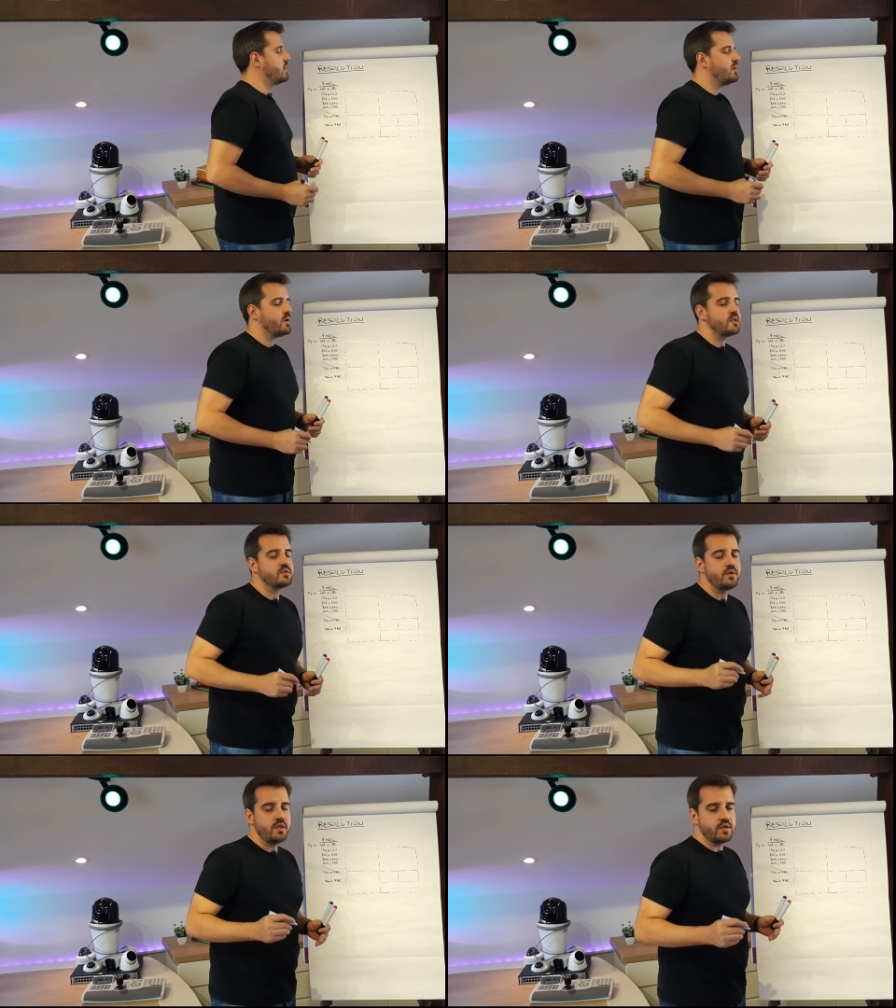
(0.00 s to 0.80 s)
Okay,
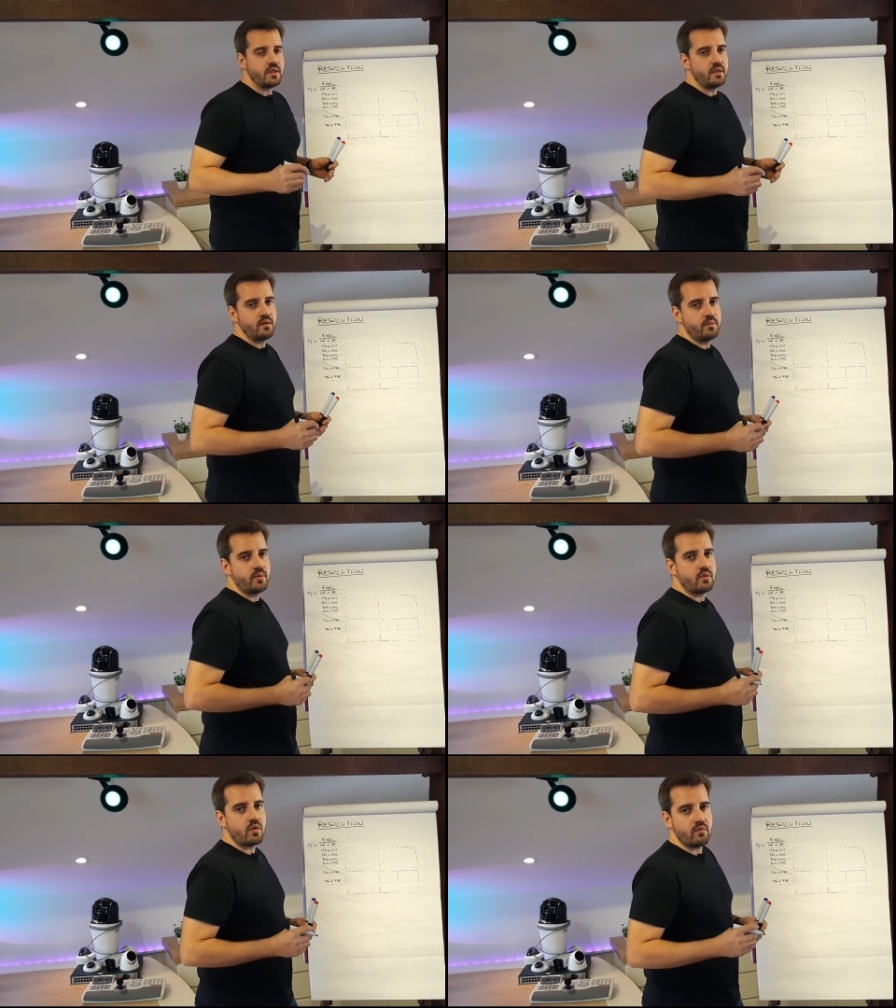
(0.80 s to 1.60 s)
so initially
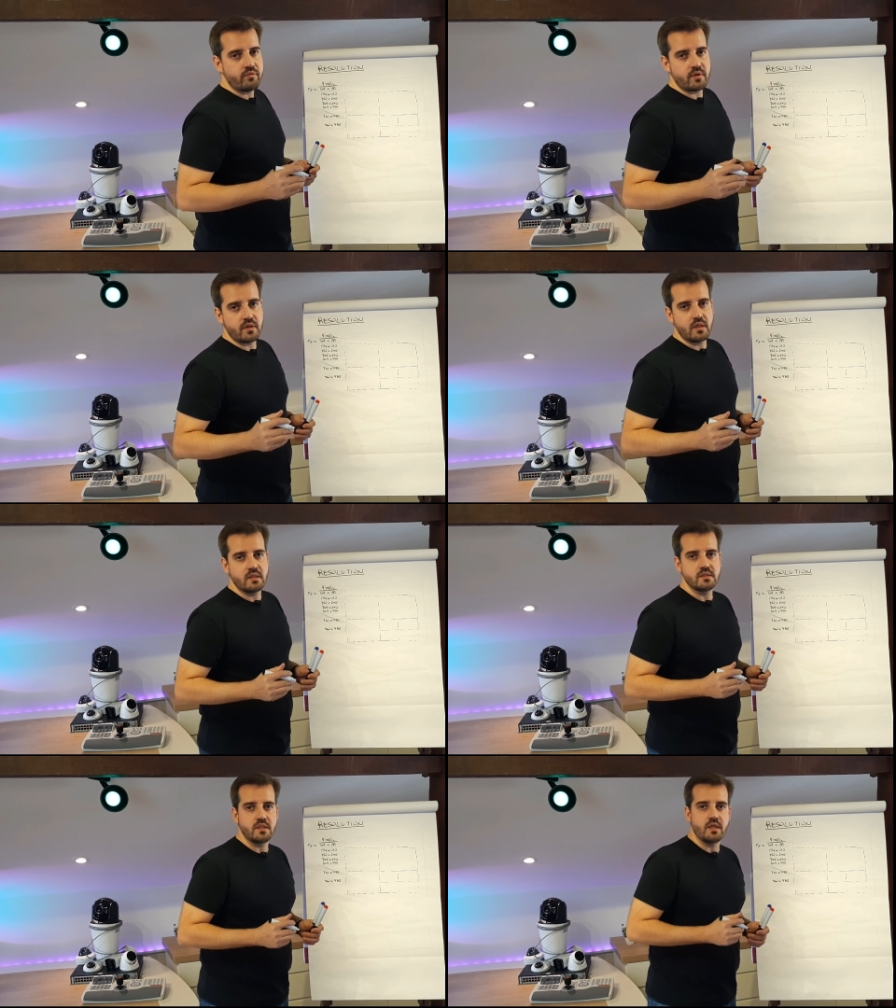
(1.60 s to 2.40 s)
we'll cover
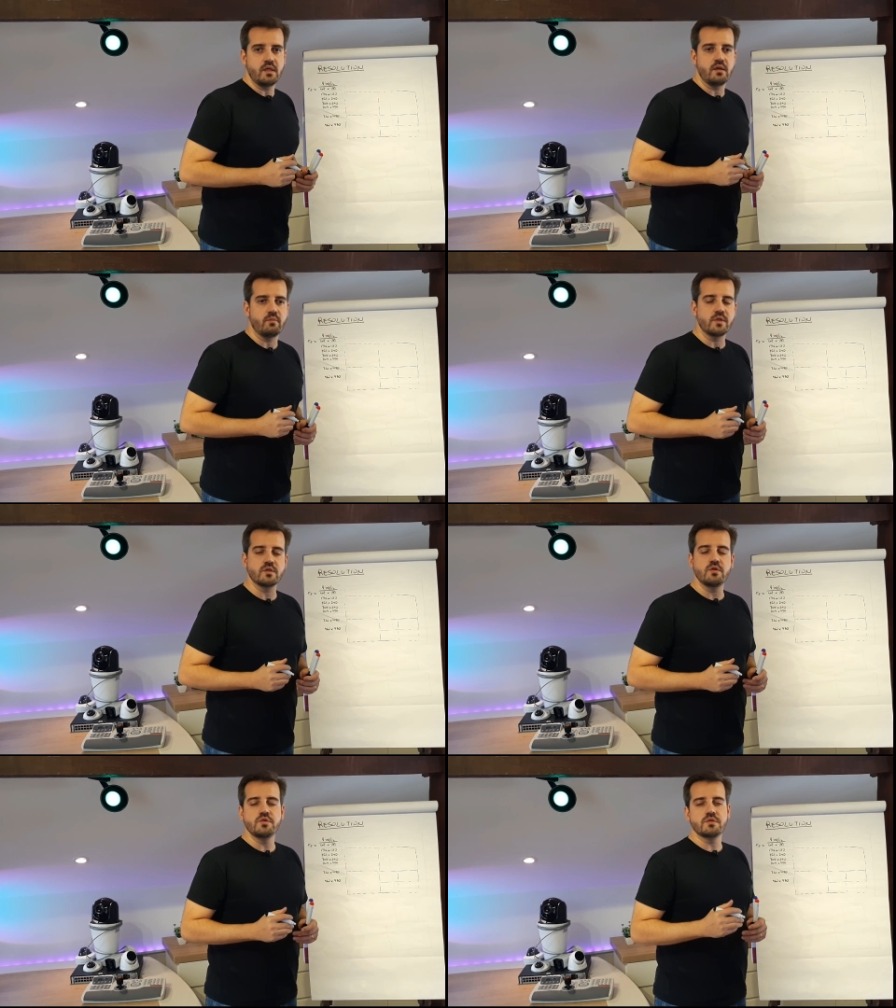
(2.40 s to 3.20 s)
the
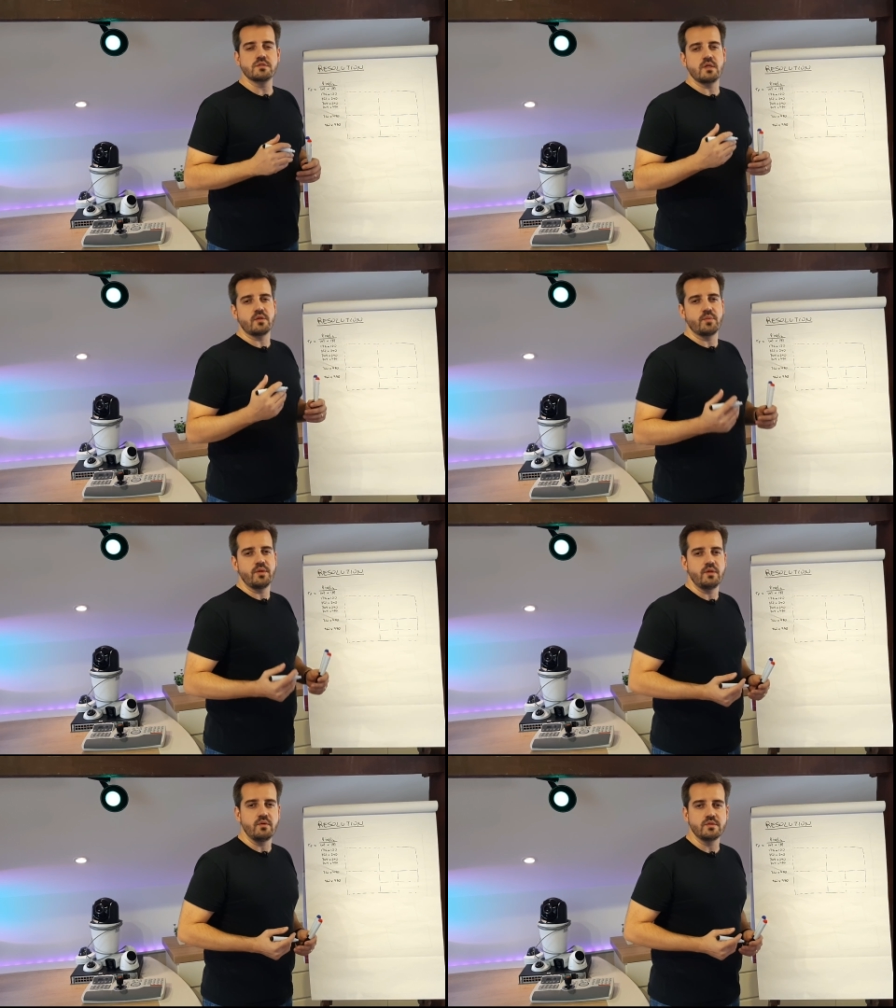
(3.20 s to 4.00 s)
resolutions that
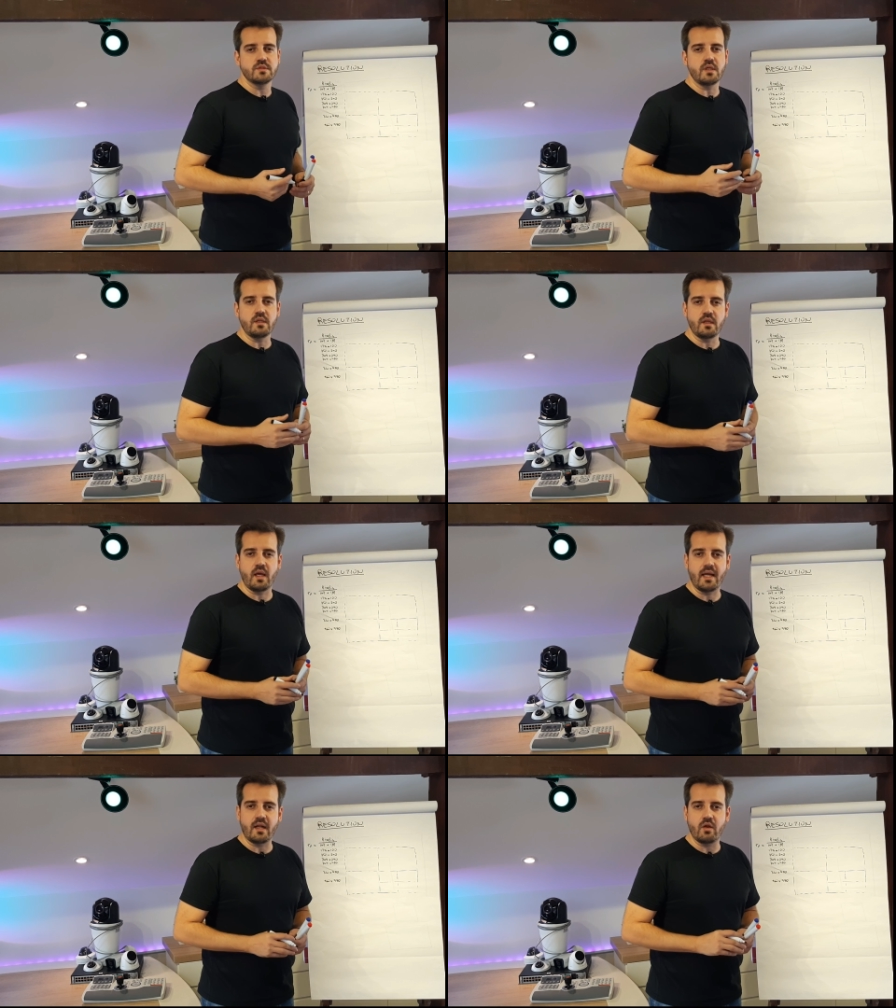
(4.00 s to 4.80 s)
we use in the
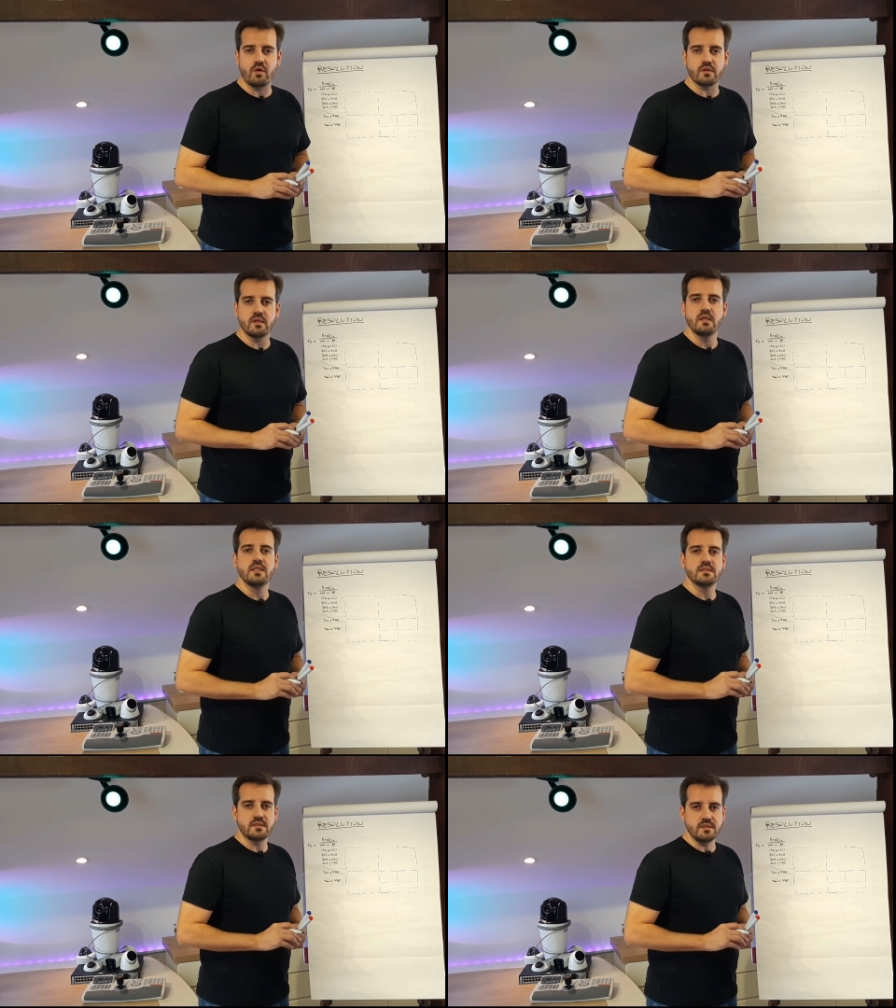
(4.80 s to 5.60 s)
analog
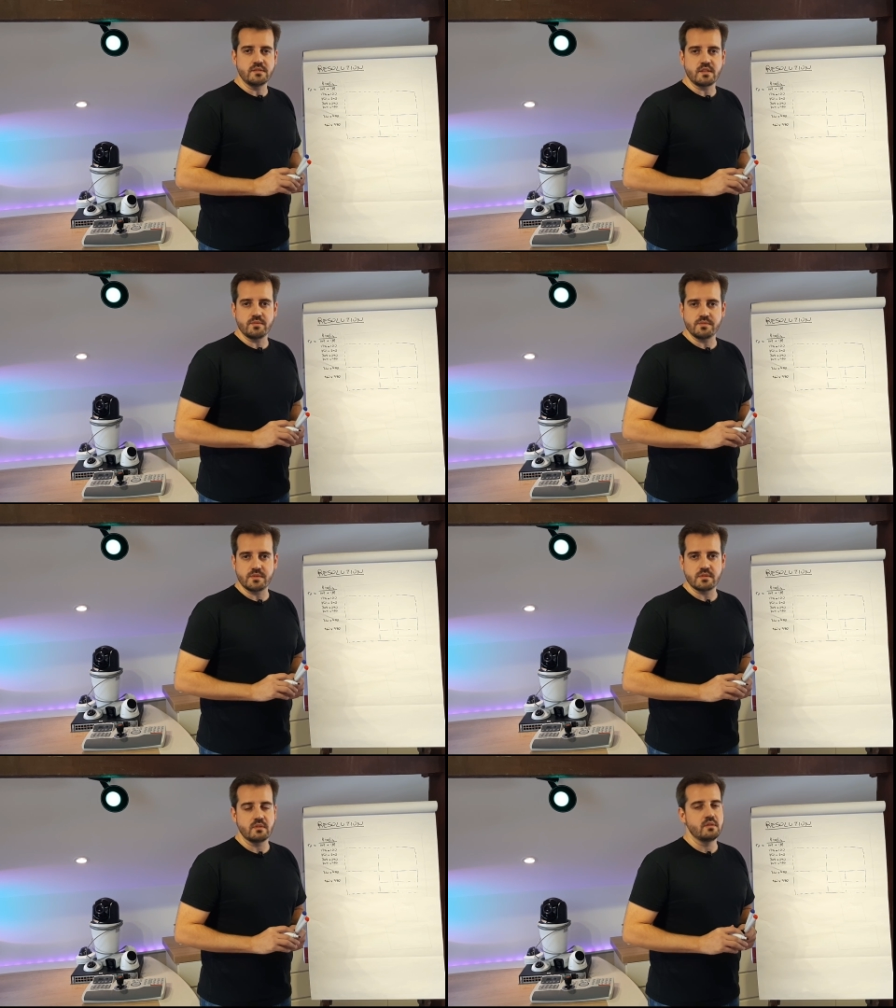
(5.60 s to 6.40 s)

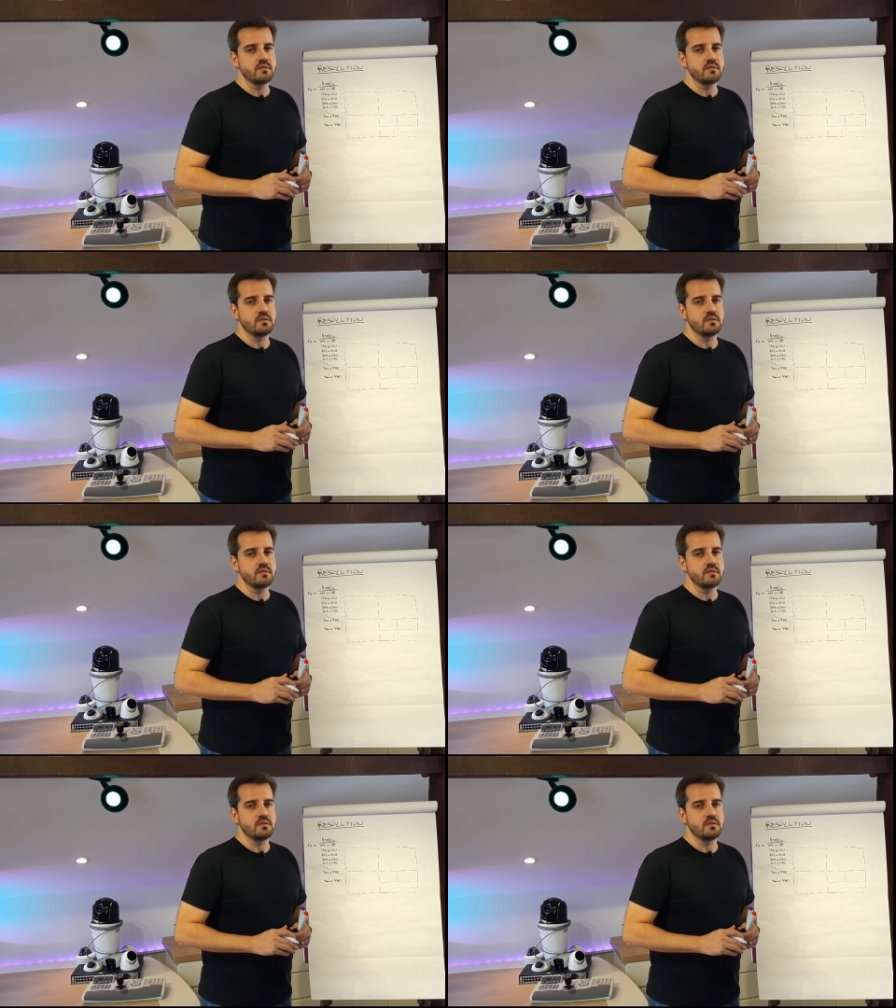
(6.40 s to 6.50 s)
systems,